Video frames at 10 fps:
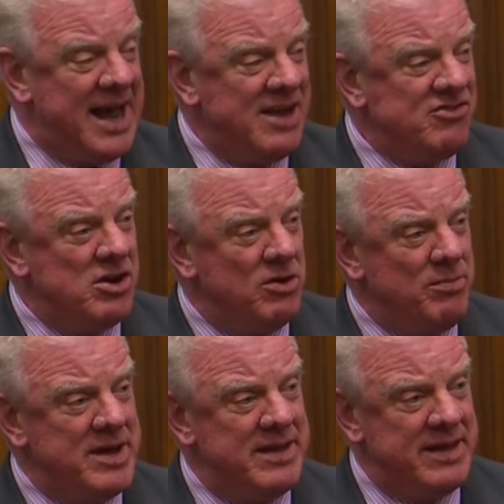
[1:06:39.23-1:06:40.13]
And can
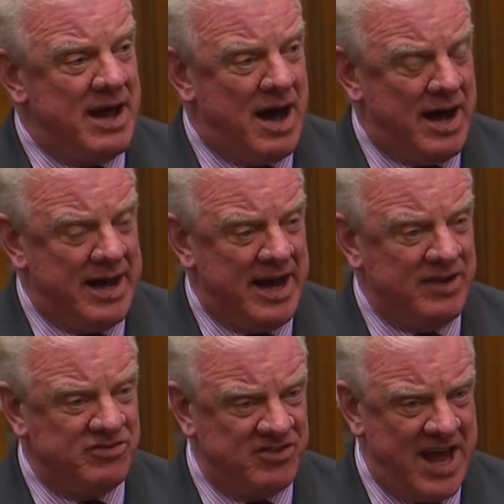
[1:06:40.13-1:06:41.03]
she look me in the
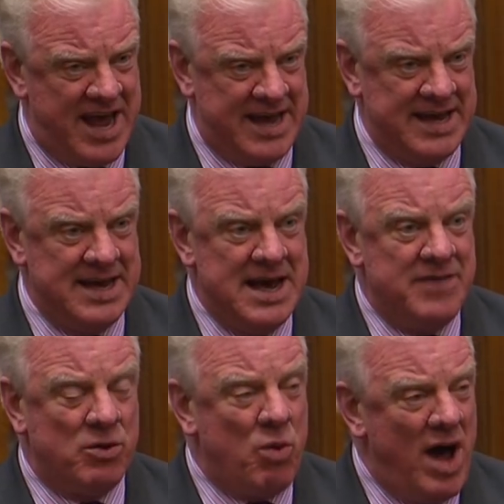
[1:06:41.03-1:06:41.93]
eye and say
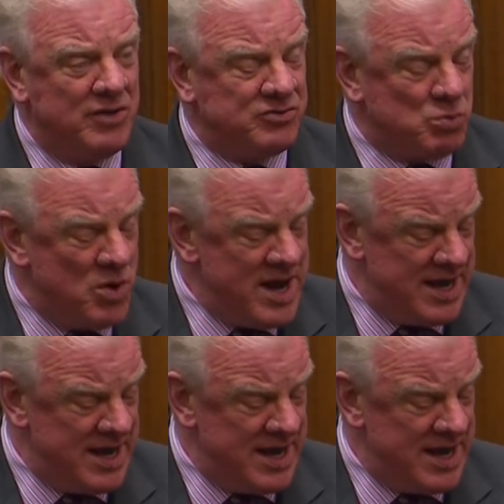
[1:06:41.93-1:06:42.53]
that whilst